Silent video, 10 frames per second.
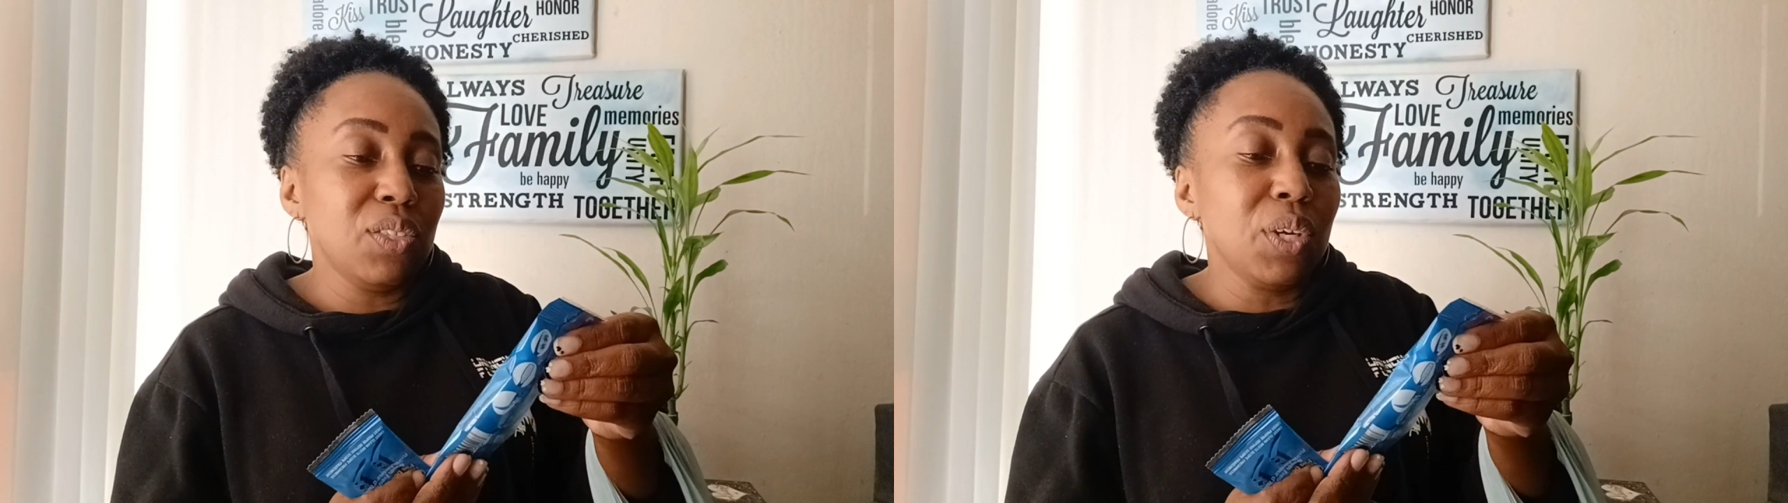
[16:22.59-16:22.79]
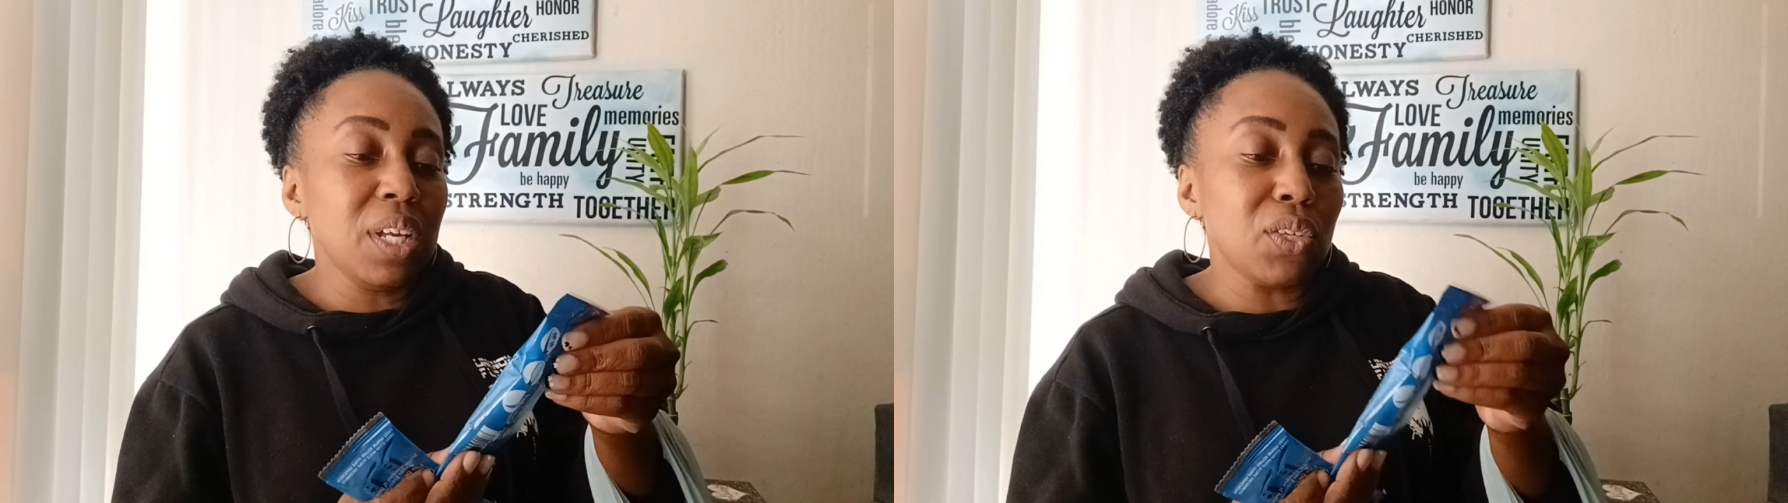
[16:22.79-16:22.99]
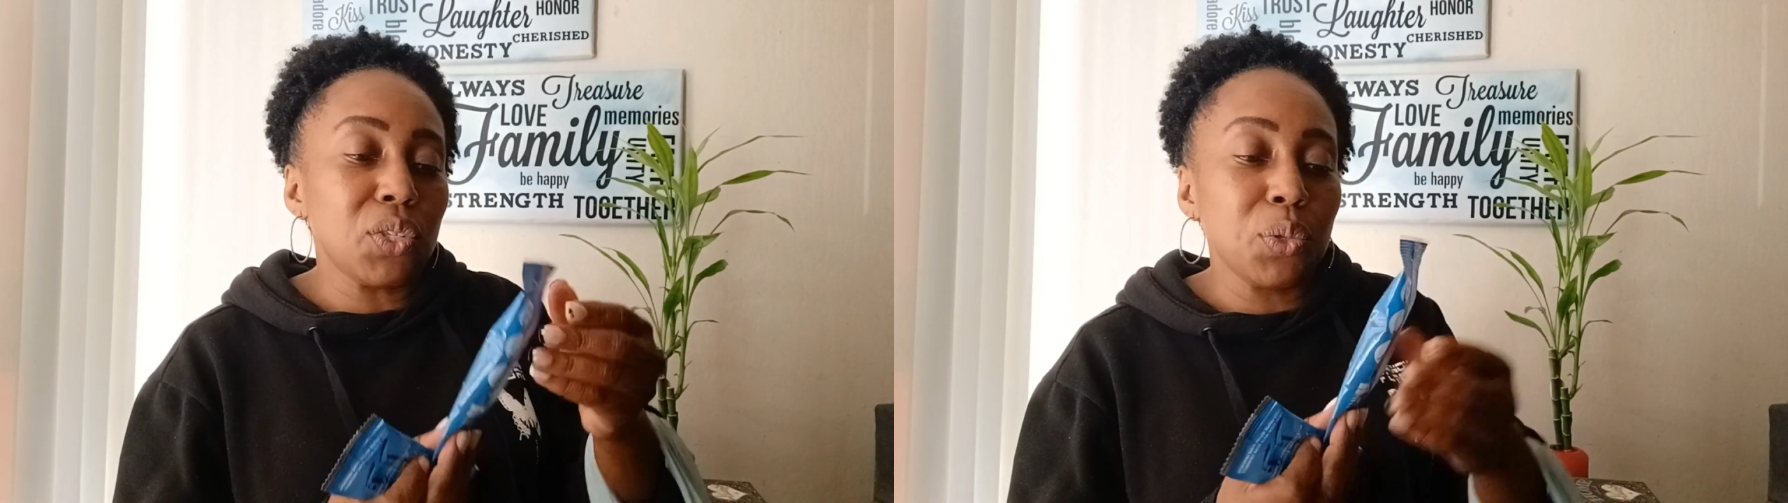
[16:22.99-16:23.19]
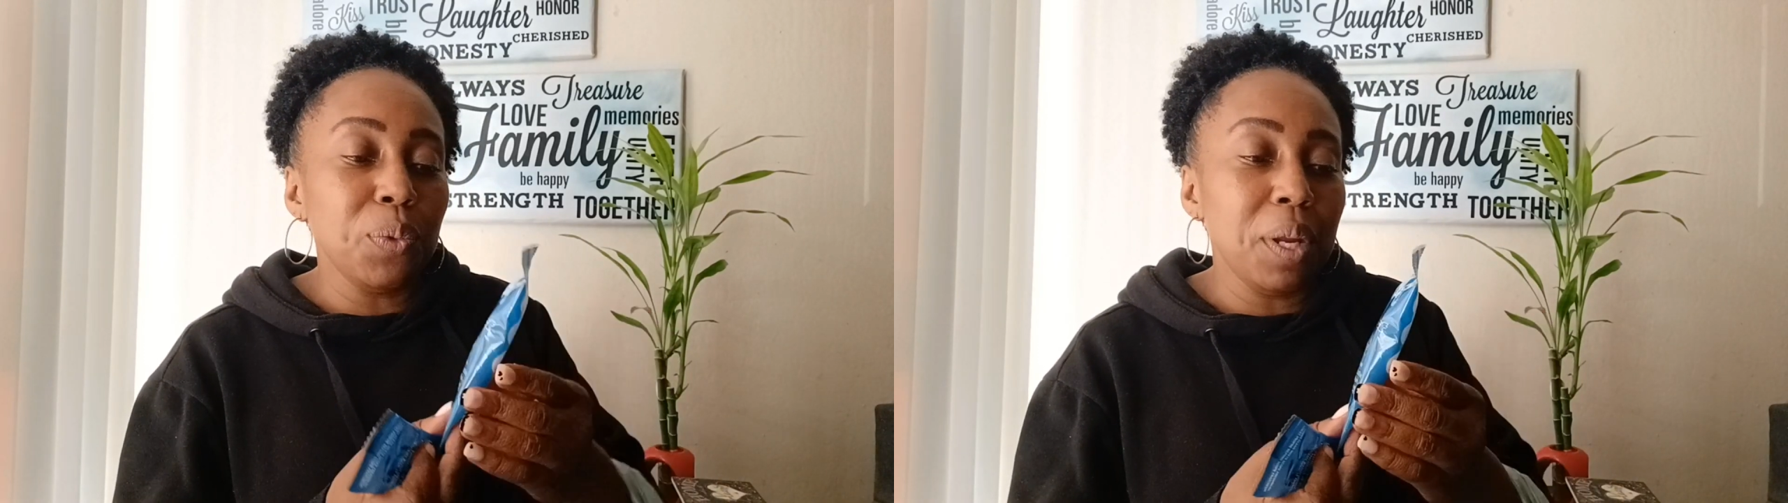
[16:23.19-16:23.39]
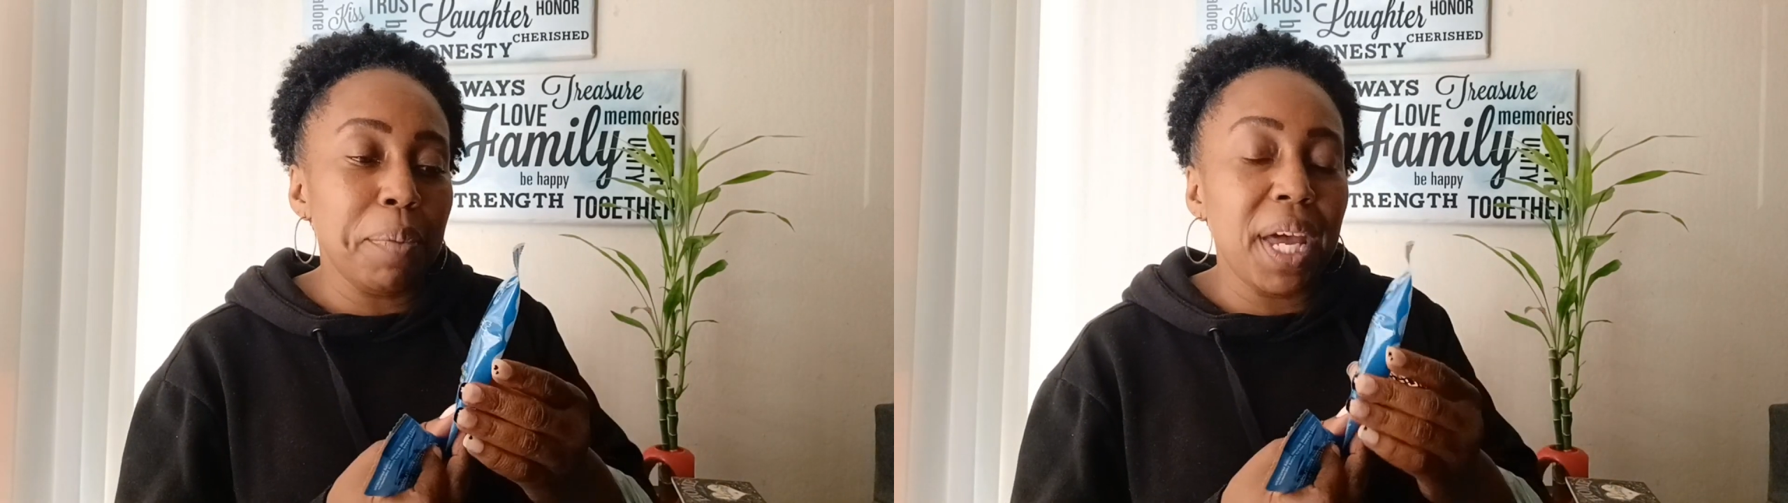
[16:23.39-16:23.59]
You get two
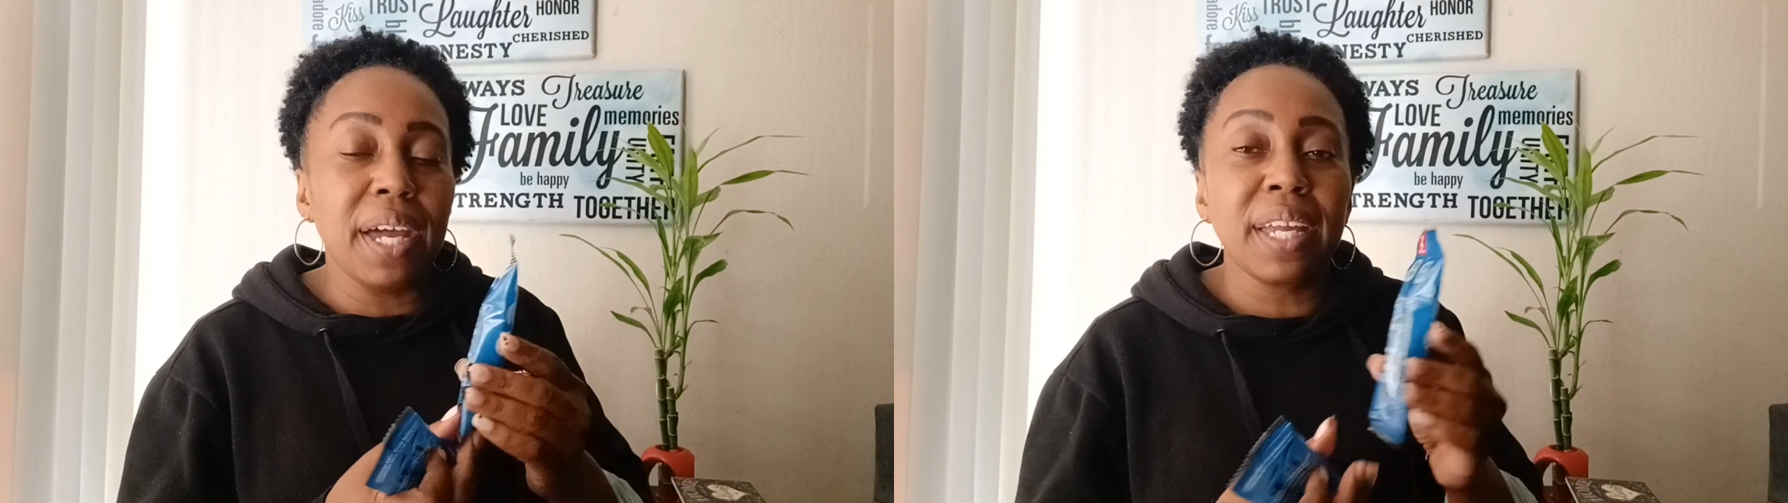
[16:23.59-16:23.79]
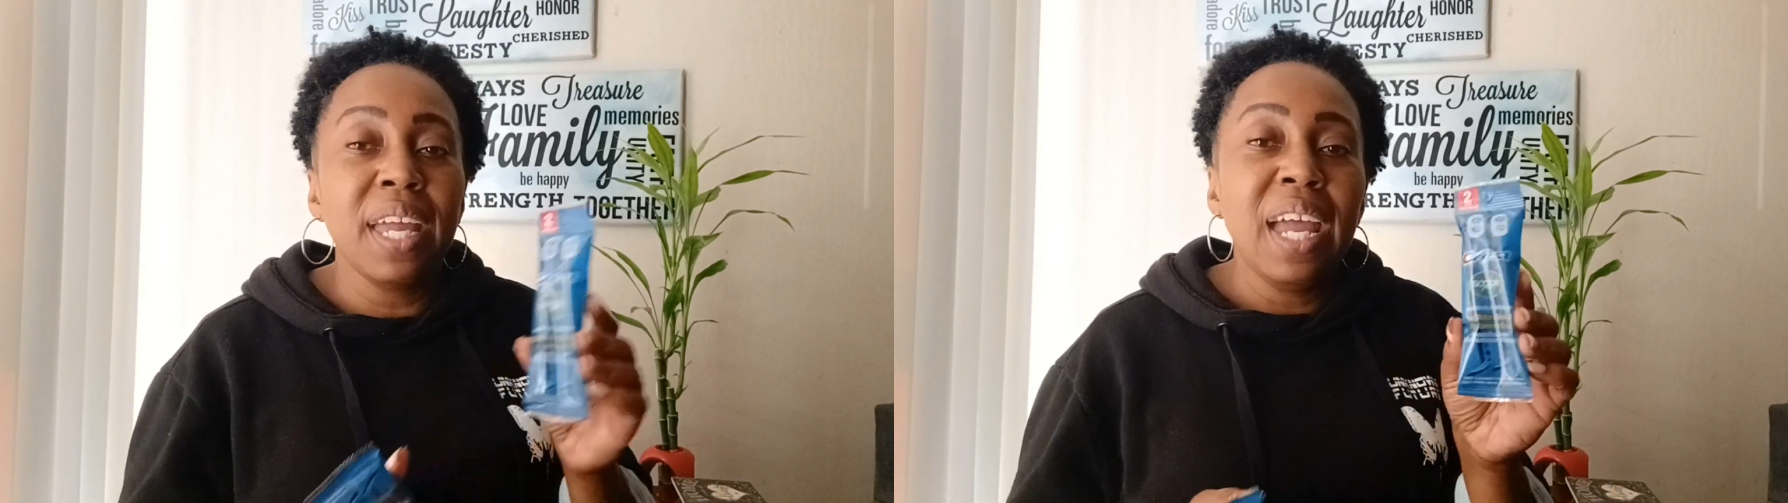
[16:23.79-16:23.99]
in a pack.